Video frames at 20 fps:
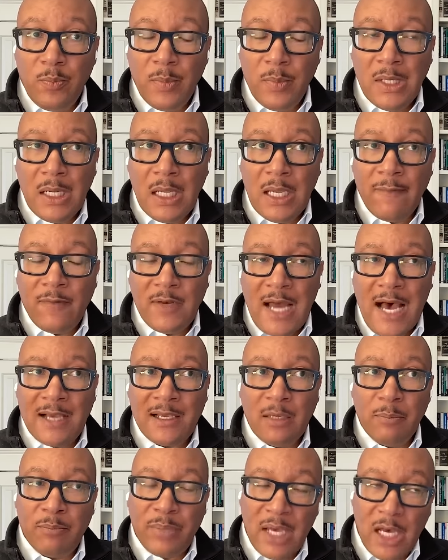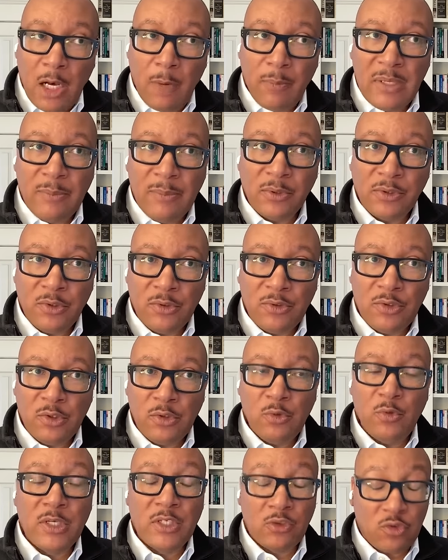if not compel people to do
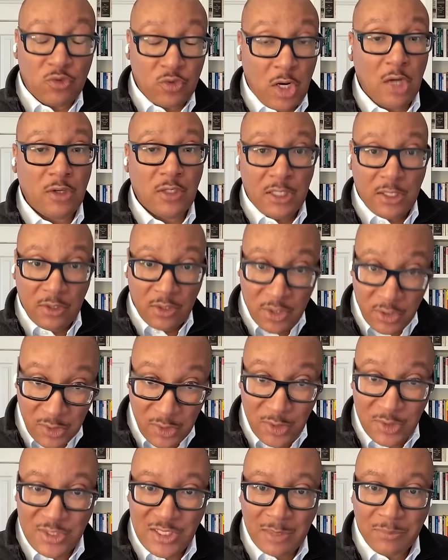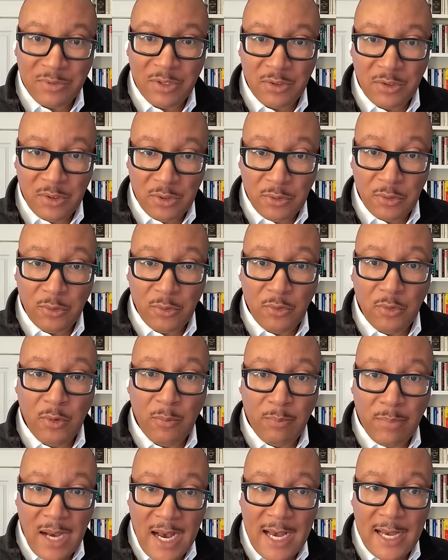you can strongly encourage them to do
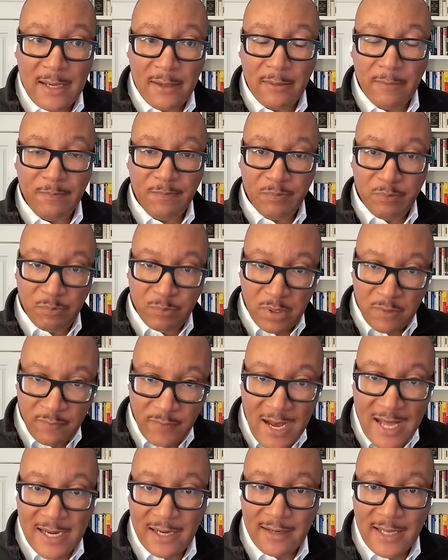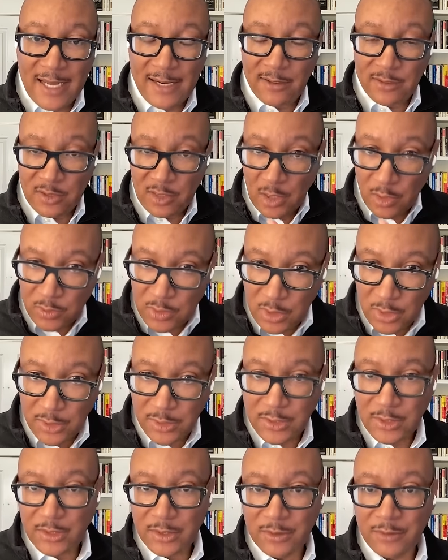by providing that as an
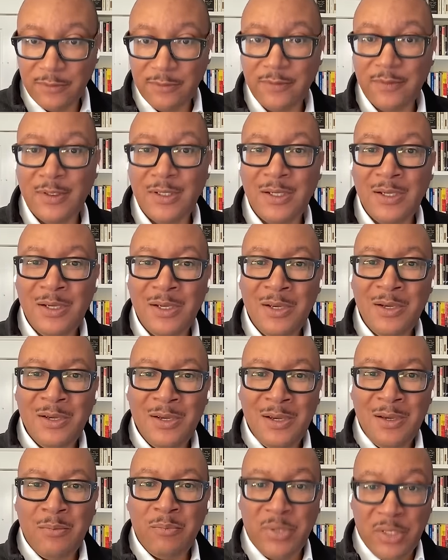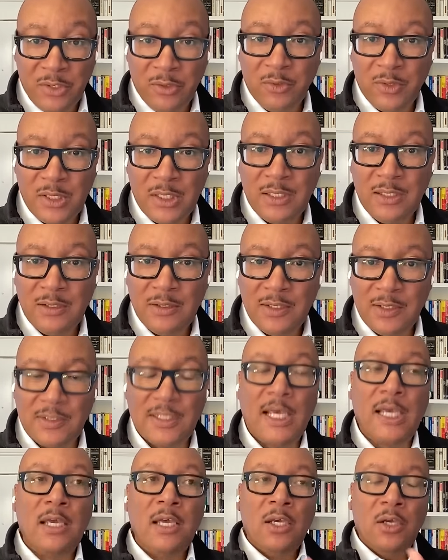alternative penalty to
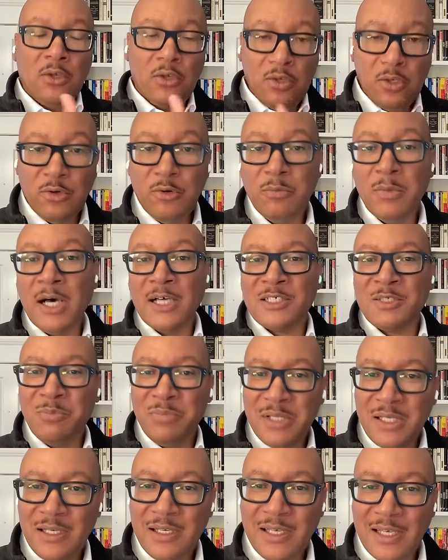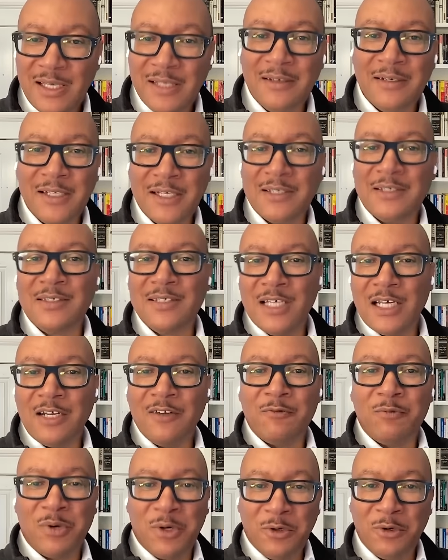say you must be in this set
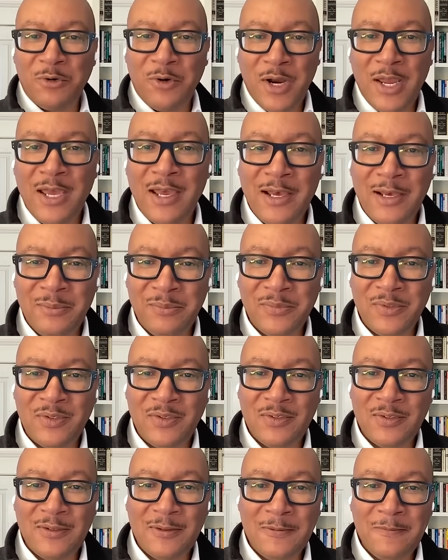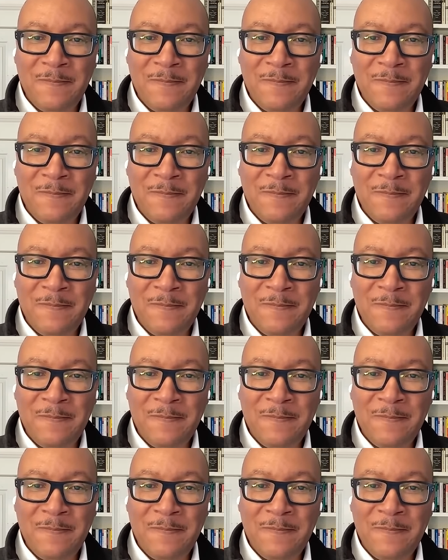of programs